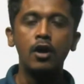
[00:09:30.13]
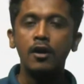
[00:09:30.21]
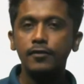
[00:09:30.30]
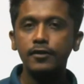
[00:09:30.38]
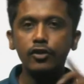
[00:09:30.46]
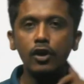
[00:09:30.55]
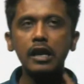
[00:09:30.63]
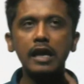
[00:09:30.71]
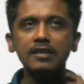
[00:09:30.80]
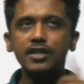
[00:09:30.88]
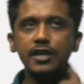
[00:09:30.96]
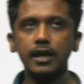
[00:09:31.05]

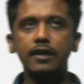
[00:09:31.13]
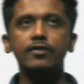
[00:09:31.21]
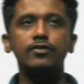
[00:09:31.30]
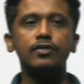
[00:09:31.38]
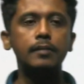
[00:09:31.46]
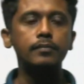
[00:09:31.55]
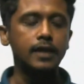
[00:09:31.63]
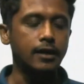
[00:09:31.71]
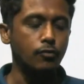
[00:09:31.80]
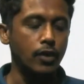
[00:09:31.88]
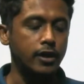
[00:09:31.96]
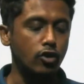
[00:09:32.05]
Physiology is something
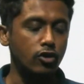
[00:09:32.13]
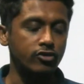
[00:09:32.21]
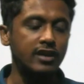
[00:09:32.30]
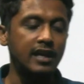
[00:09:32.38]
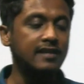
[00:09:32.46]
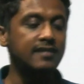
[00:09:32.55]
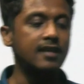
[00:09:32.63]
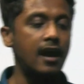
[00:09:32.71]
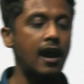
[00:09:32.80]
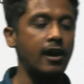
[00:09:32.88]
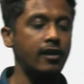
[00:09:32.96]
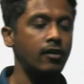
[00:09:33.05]
when your cells
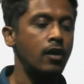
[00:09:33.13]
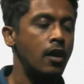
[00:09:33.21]
are